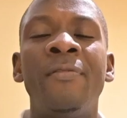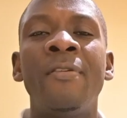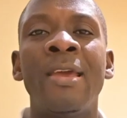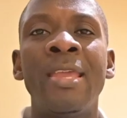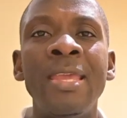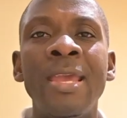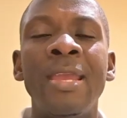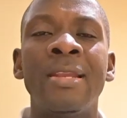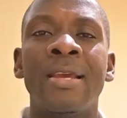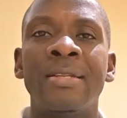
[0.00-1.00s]
if you are here
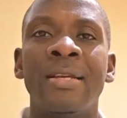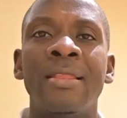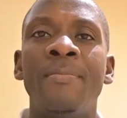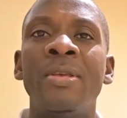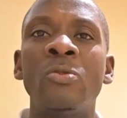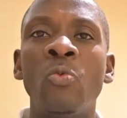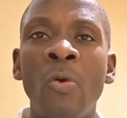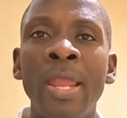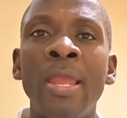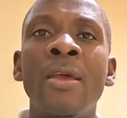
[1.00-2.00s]
in Qatar, the best
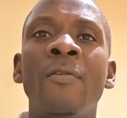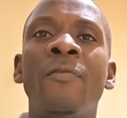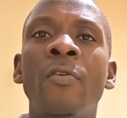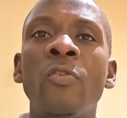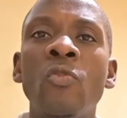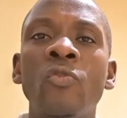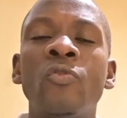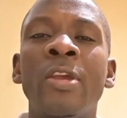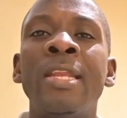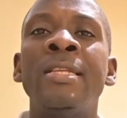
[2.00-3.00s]
way for you to
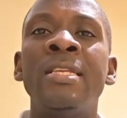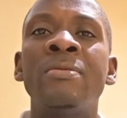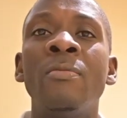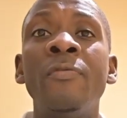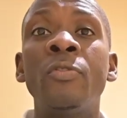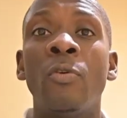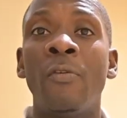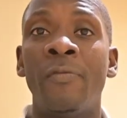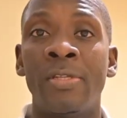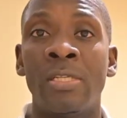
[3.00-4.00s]
get is move to
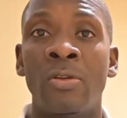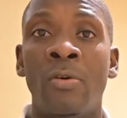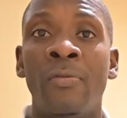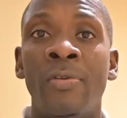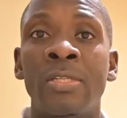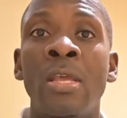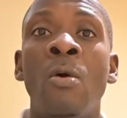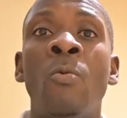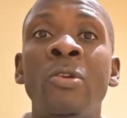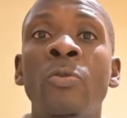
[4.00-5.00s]
office in office.
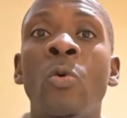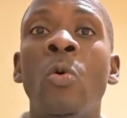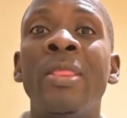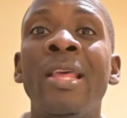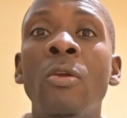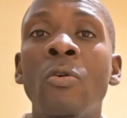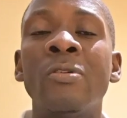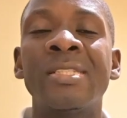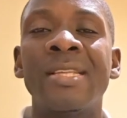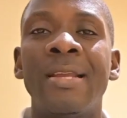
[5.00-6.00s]
What you call the
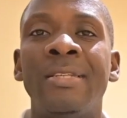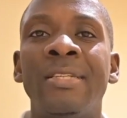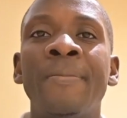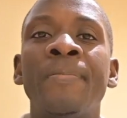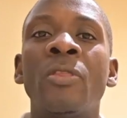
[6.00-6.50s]
local search.